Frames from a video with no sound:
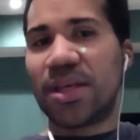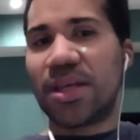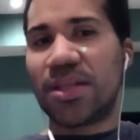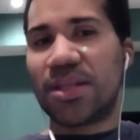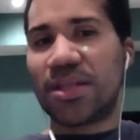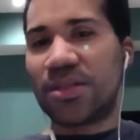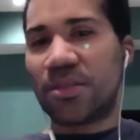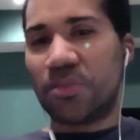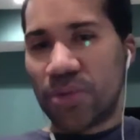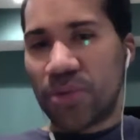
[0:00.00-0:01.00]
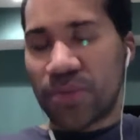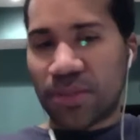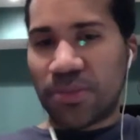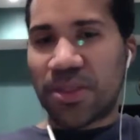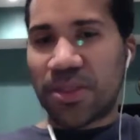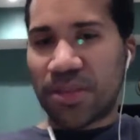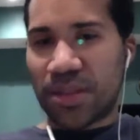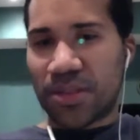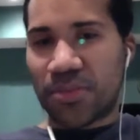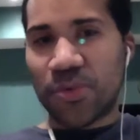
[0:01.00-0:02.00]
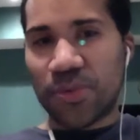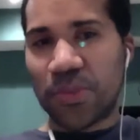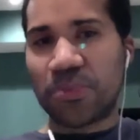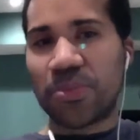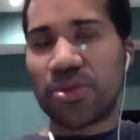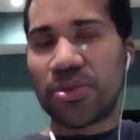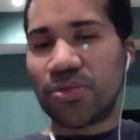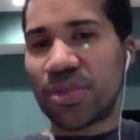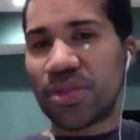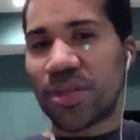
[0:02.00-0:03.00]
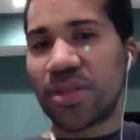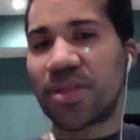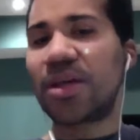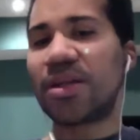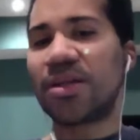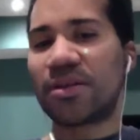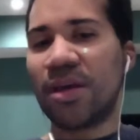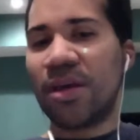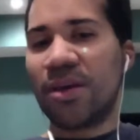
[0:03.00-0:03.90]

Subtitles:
then it is a bonus because that's more people using it, getting